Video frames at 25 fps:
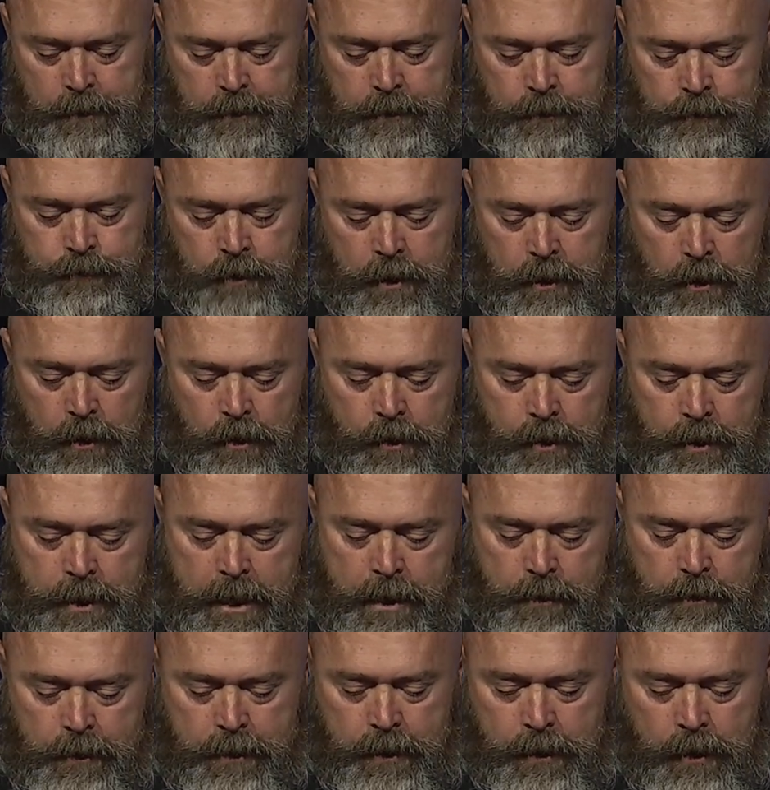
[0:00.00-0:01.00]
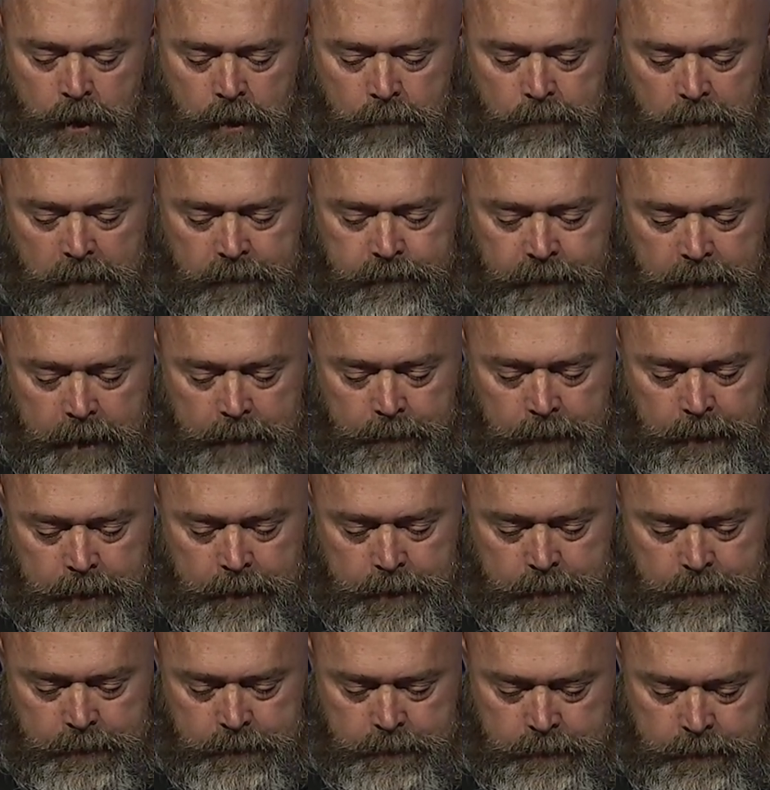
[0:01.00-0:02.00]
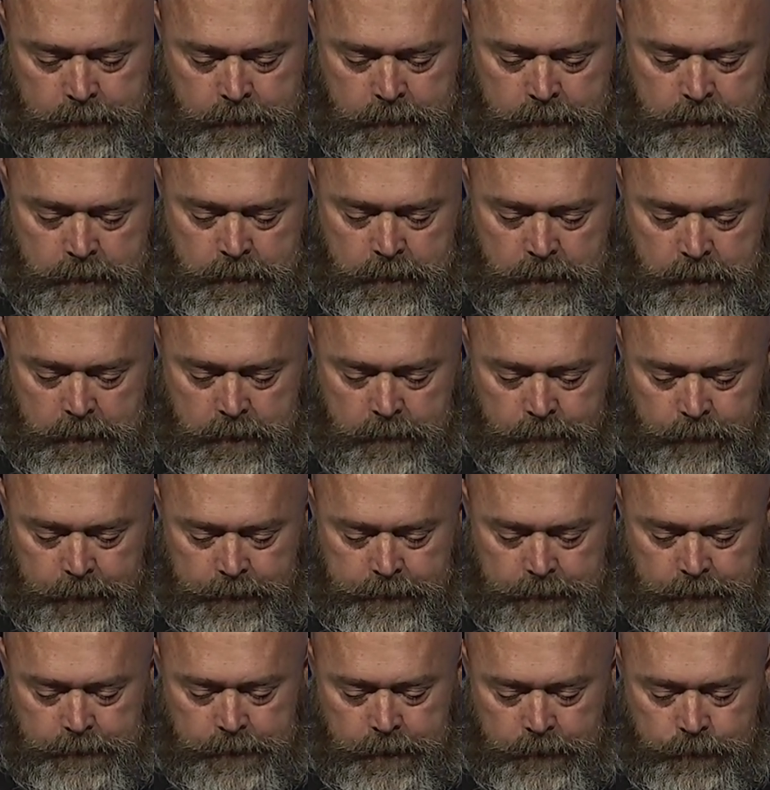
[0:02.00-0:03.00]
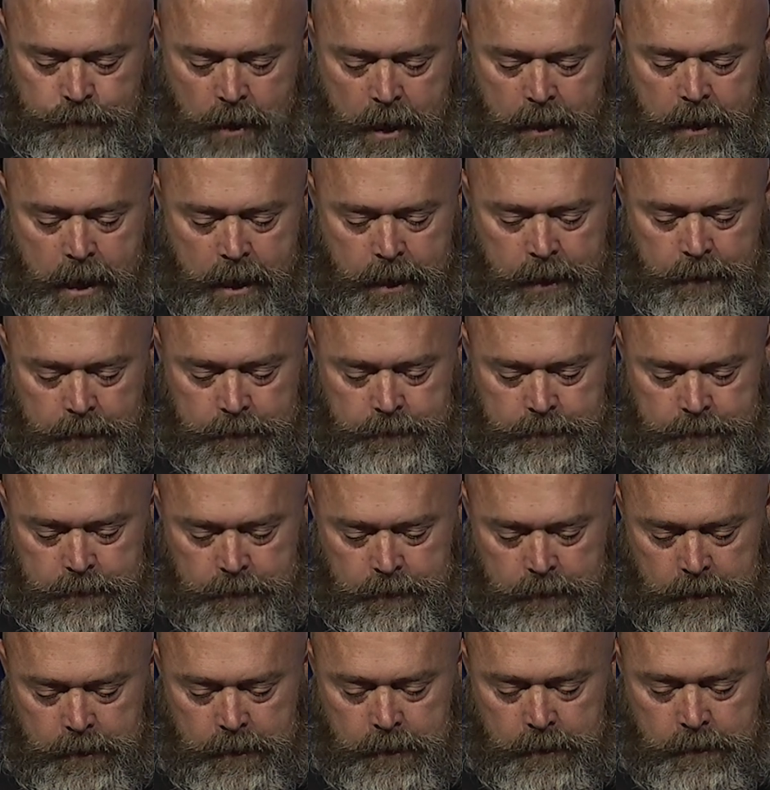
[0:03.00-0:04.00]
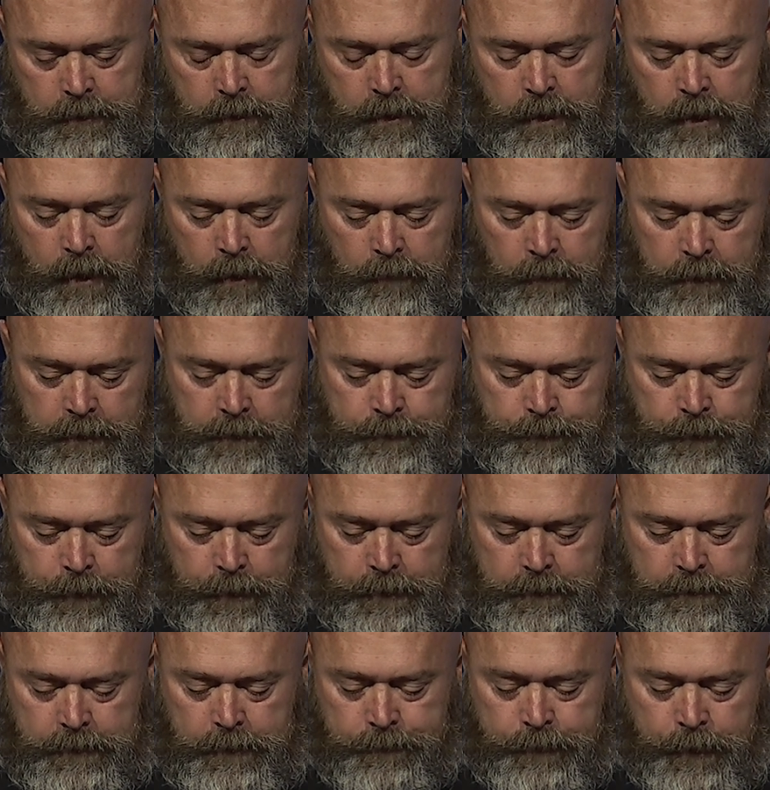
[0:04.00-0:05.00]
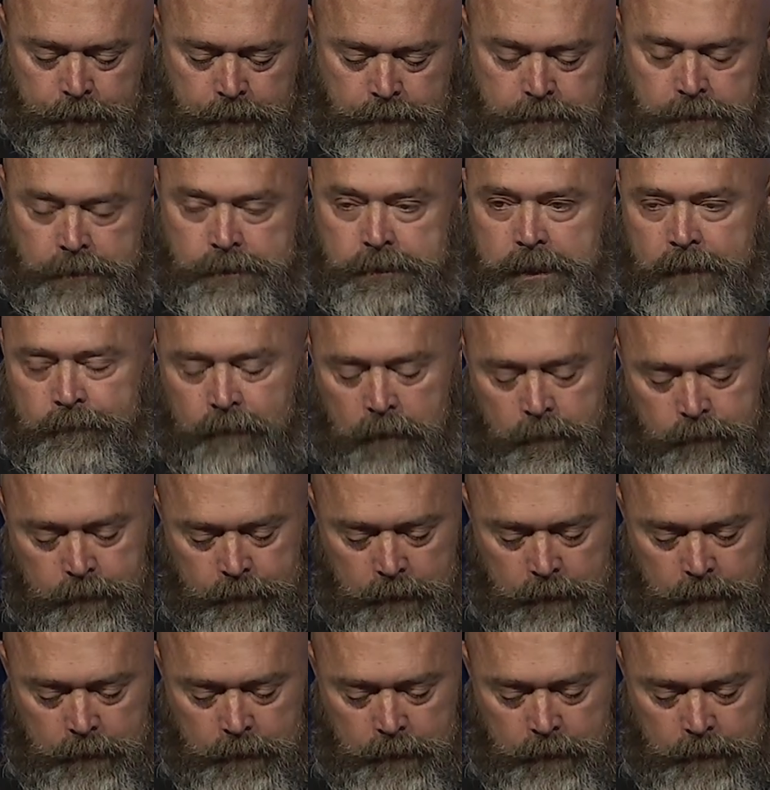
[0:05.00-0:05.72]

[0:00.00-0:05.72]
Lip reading: could try to learn how I could help my family, which is the drug addicts, the homeless person, the person suffering with